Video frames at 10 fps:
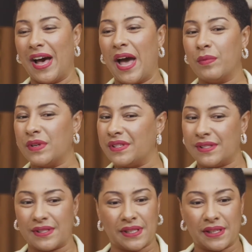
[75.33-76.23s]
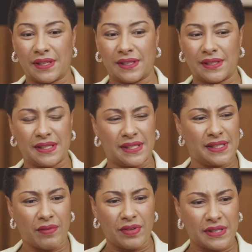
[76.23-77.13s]
I was
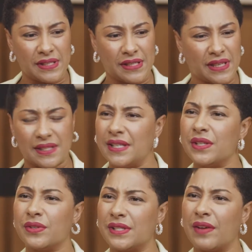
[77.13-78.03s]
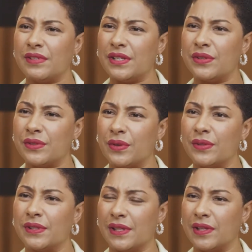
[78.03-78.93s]
16 or 17 years
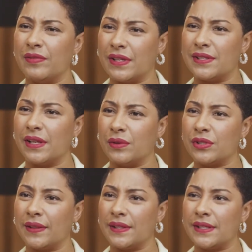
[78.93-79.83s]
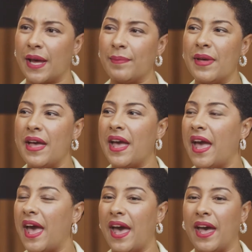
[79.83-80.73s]
old, living in St. Lucia at the time.
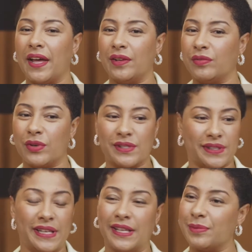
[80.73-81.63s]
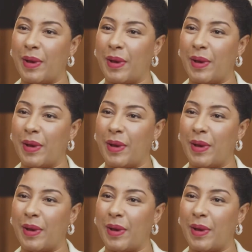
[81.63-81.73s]
And of course, leaning into my